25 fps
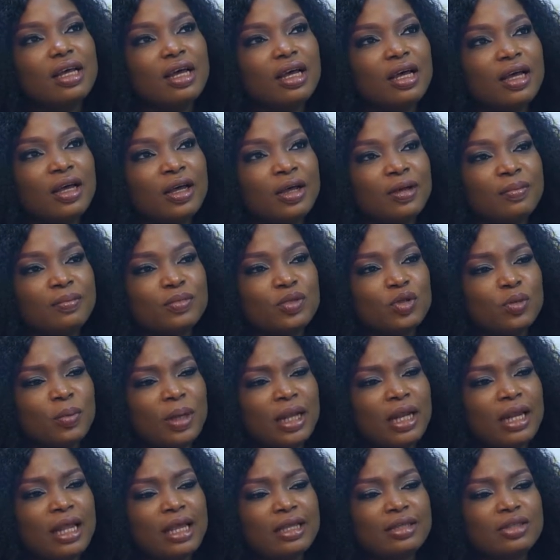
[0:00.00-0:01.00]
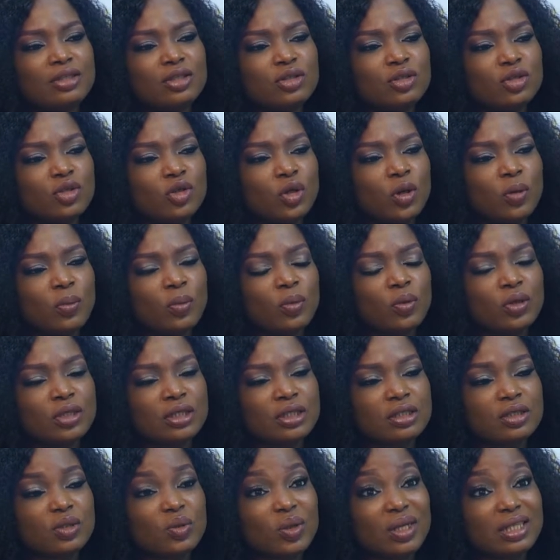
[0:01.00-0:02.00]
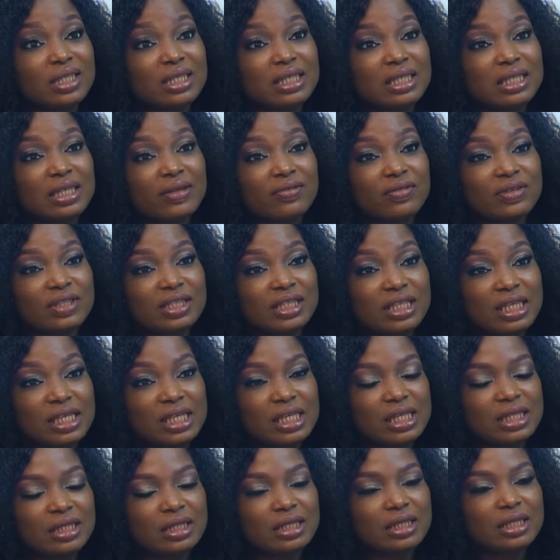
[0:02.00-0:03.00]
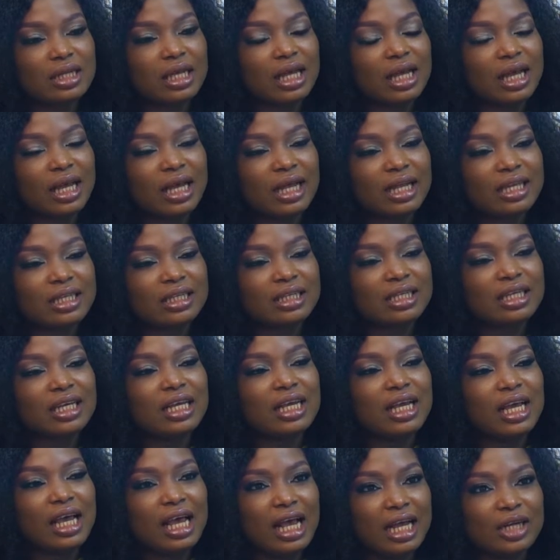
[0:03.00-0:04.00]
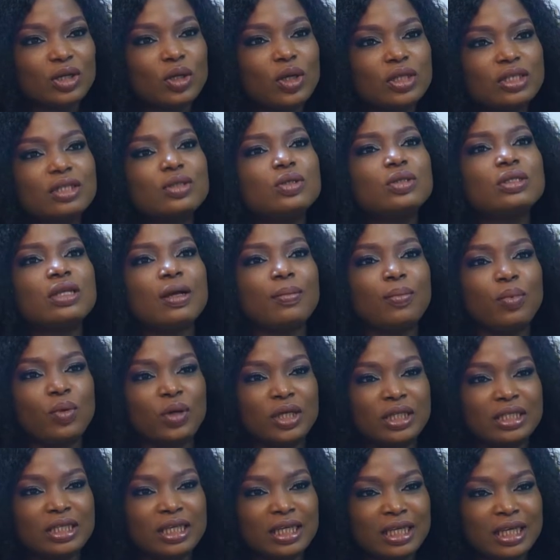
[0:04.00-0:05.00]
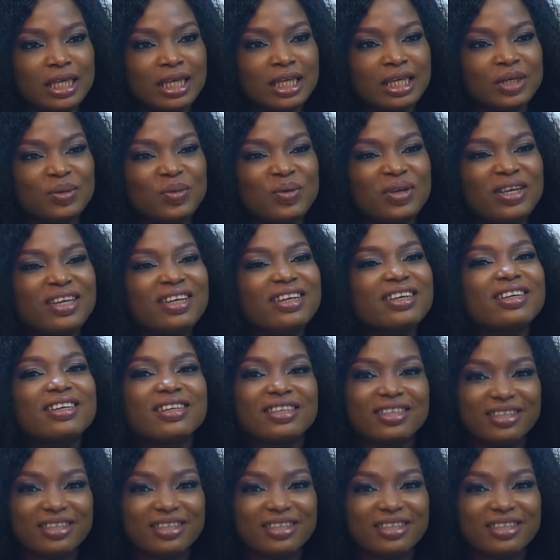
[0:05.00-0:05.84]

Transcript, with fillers: Um, so my last job was in 2017, and I'd gotten to that point again where